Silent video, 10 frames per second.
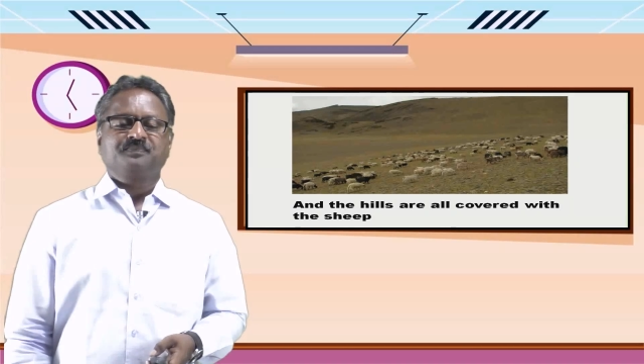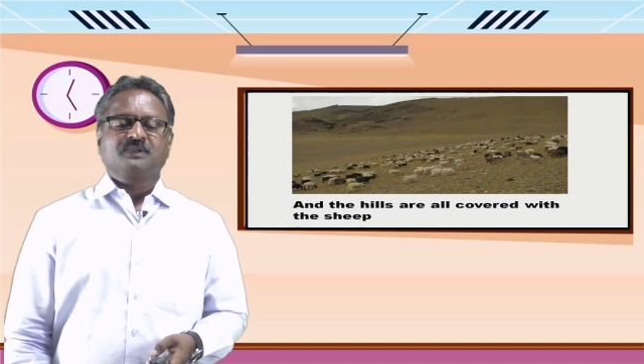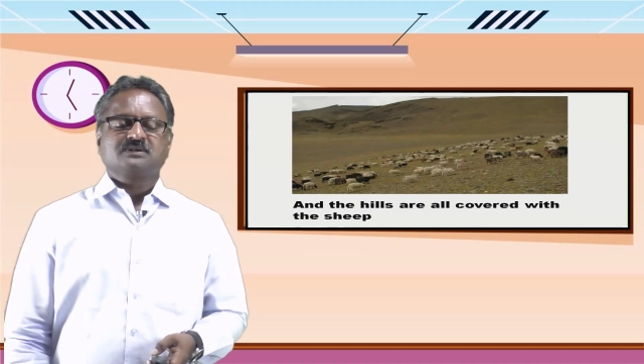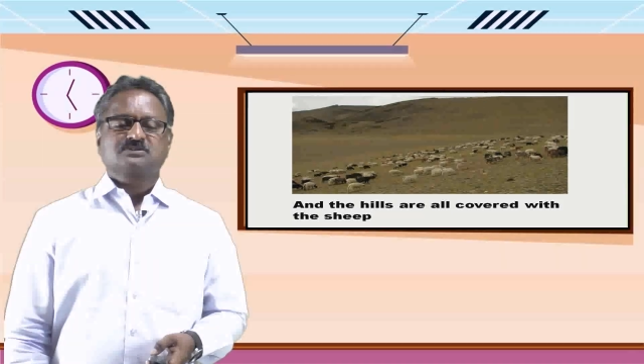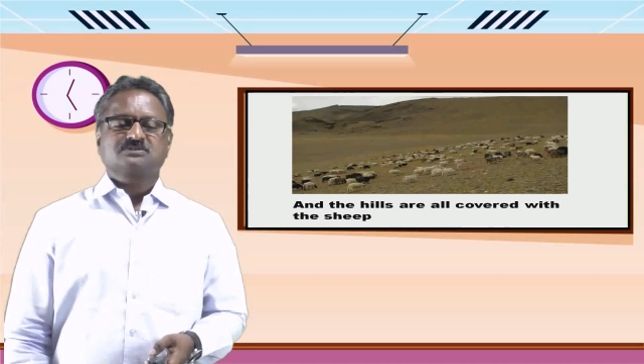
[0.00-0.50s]

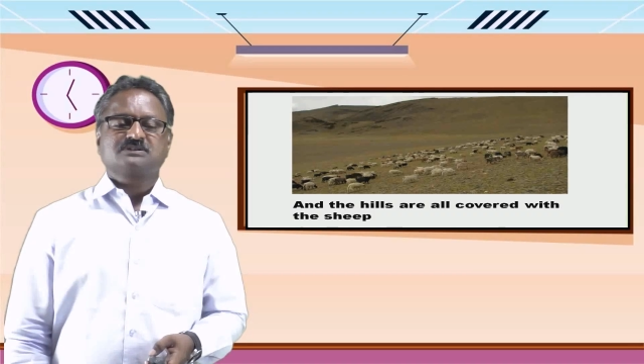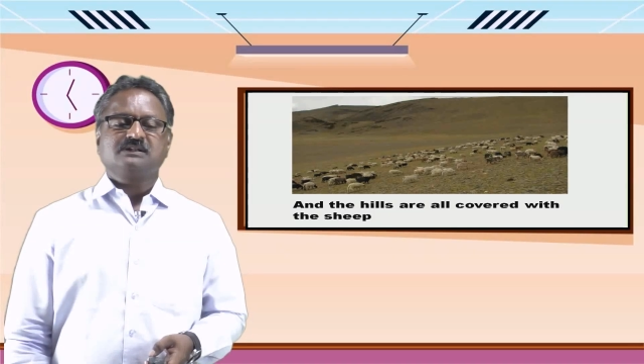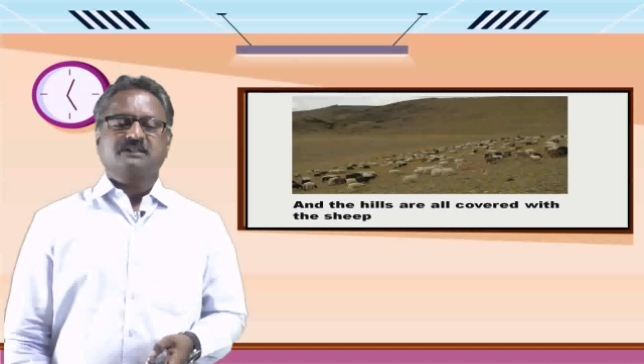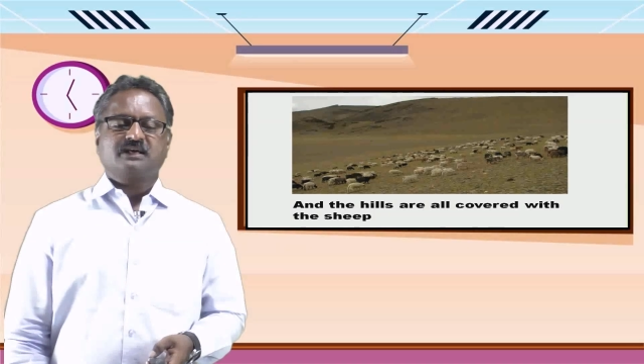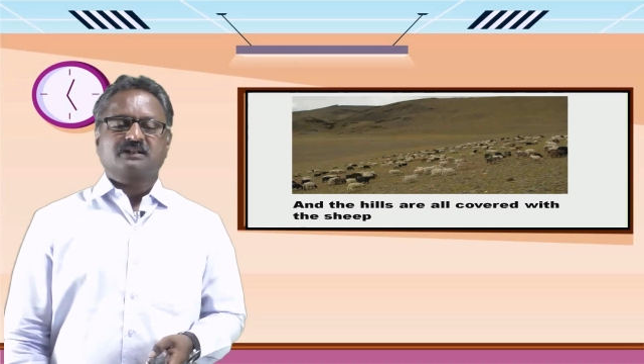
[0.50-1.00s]
So, still they
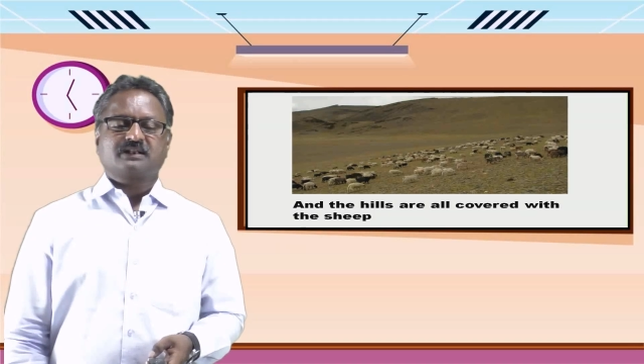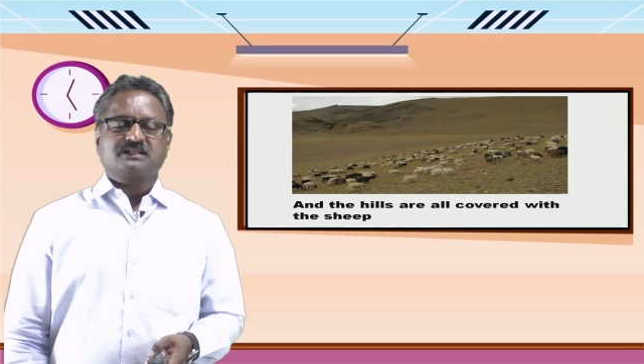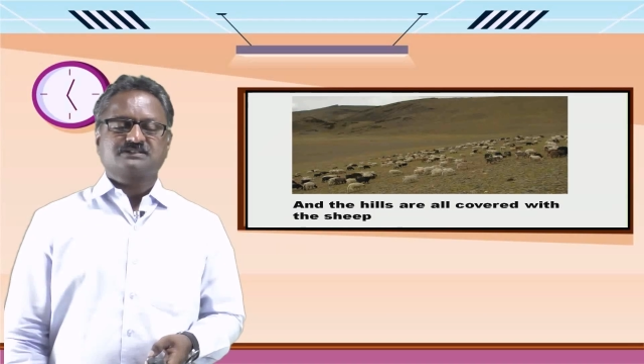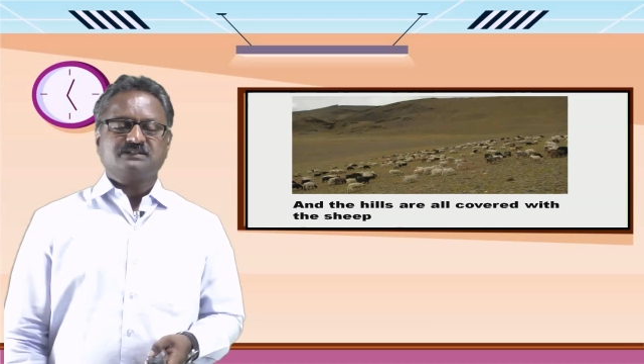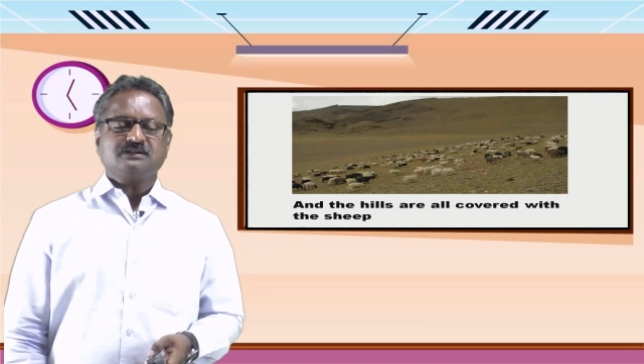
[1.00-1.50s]
are
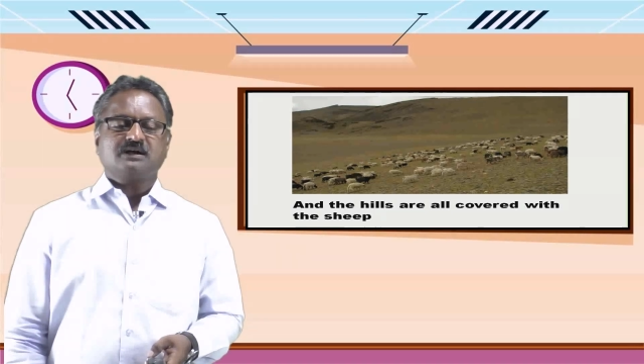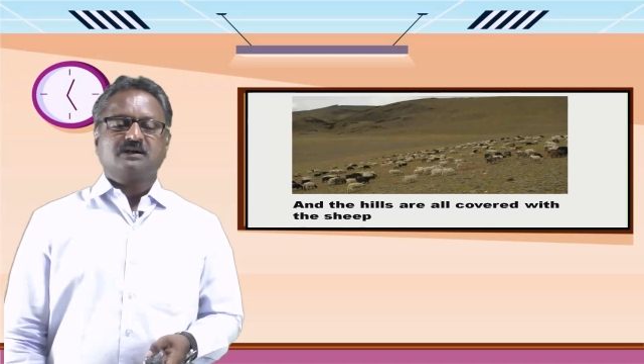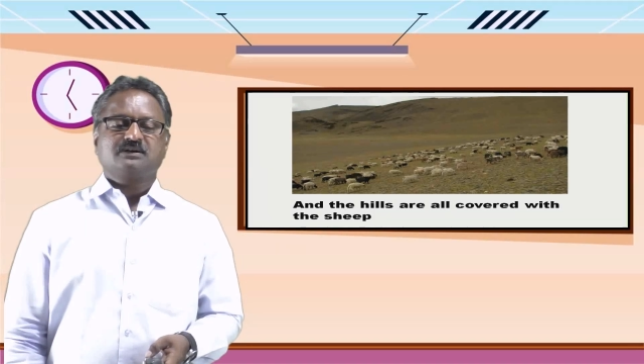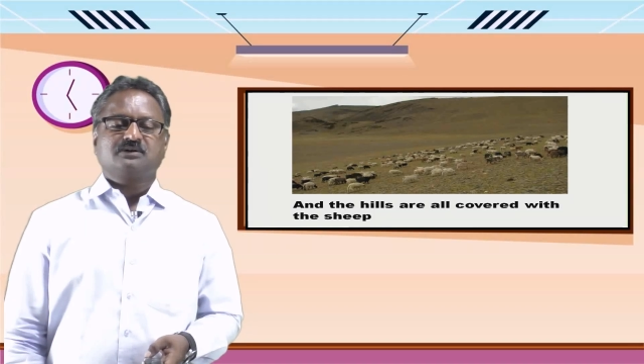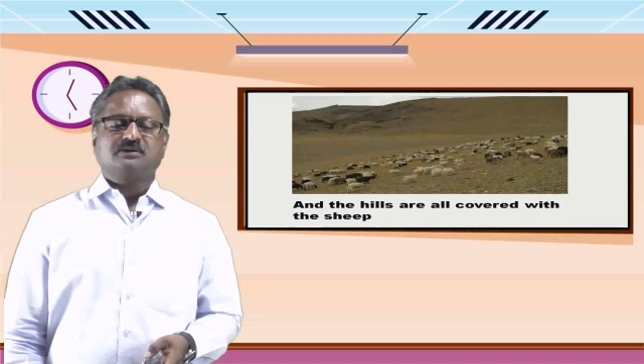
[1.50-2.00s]
grazing and
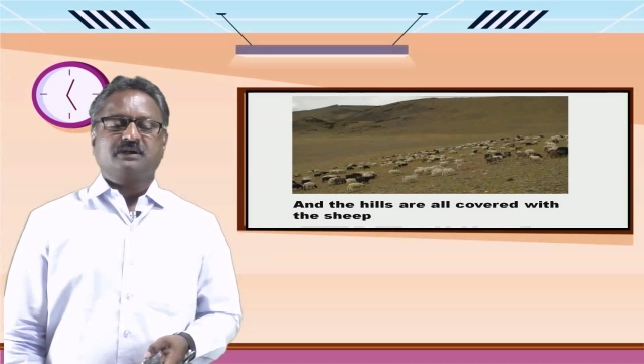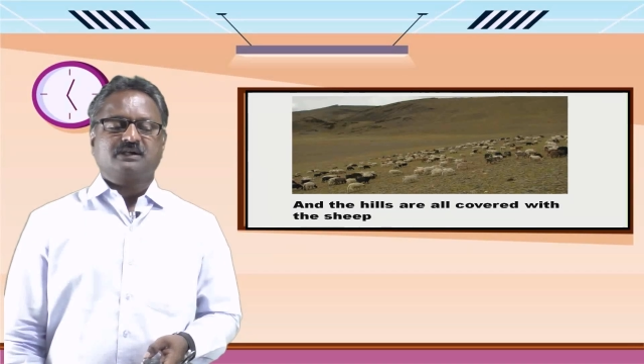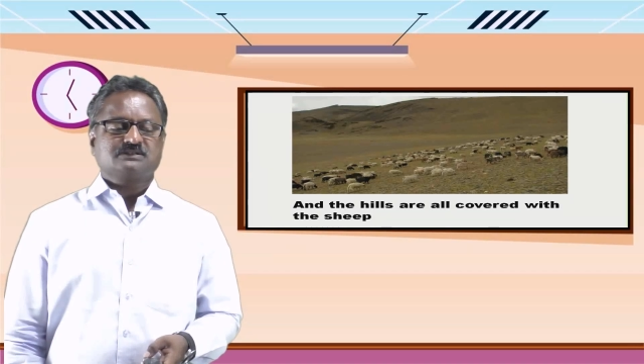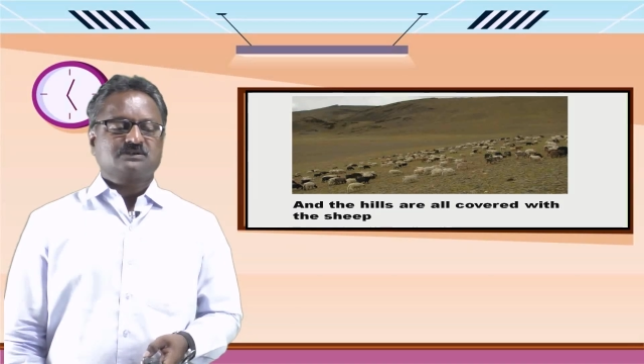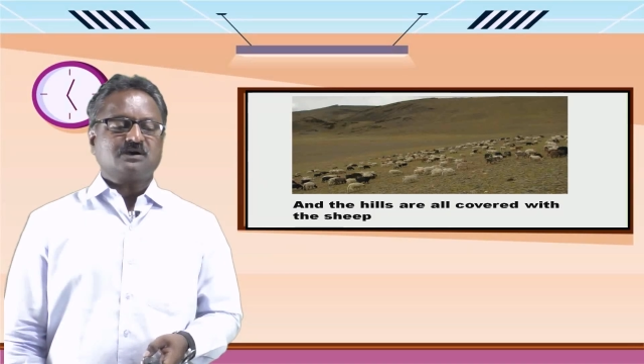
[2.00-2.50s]
it is
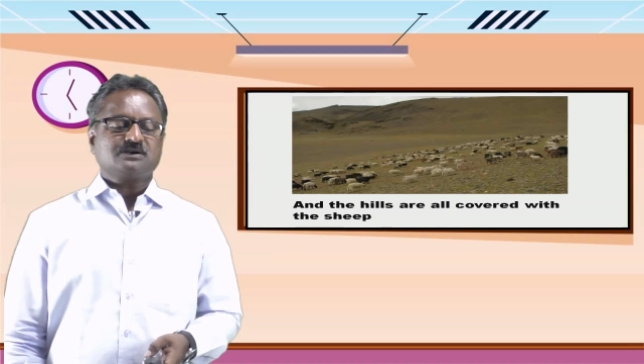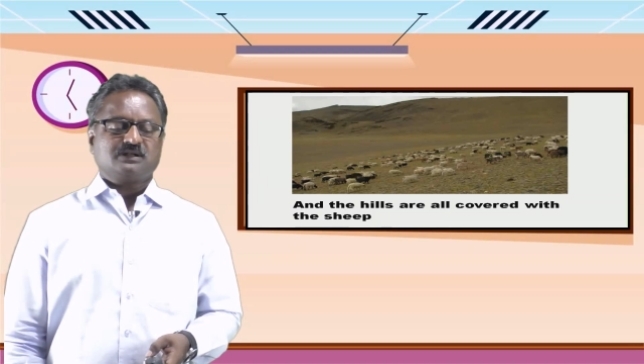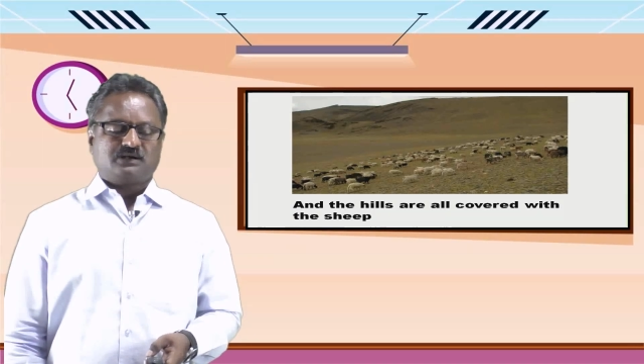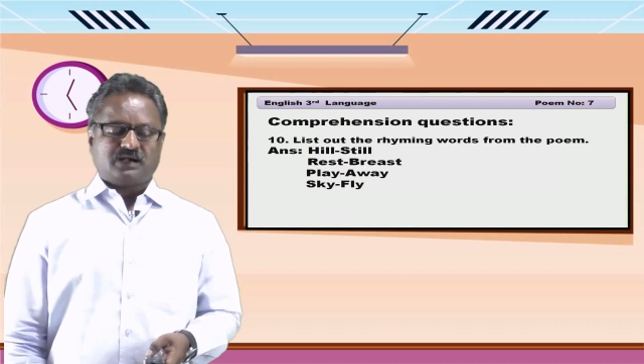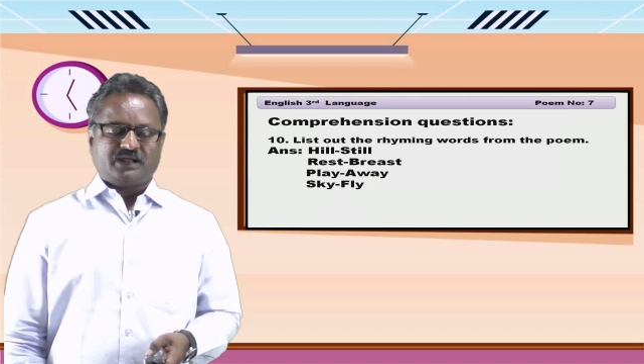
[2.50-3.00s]
not
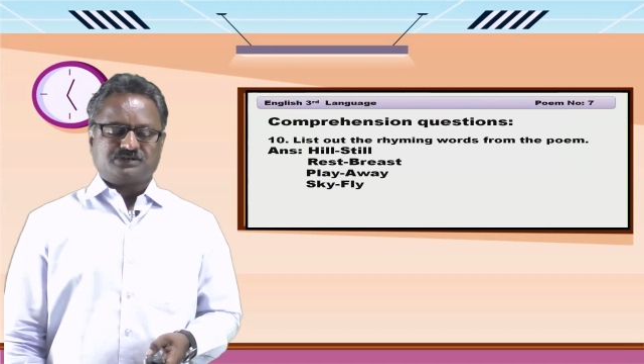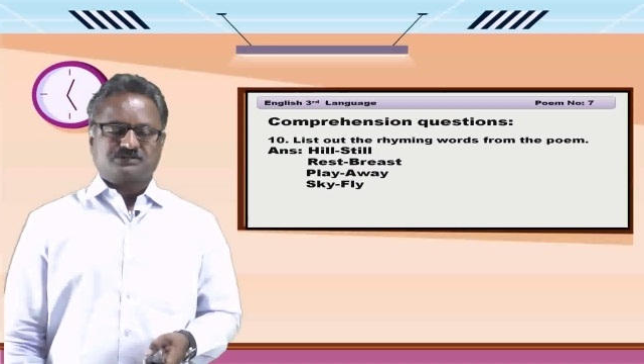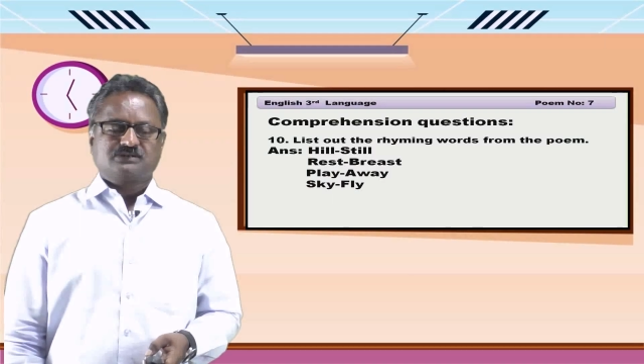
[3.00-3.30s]
night.